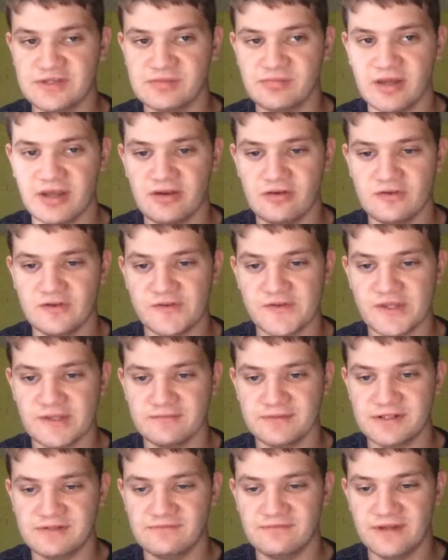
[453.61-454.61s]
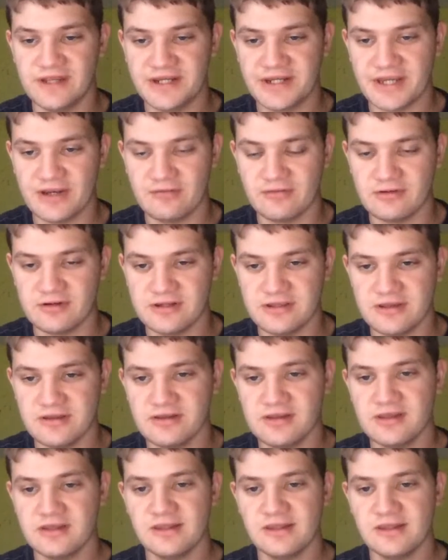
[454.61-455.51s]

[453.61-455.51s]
by Otis Elevator Fan. How are you?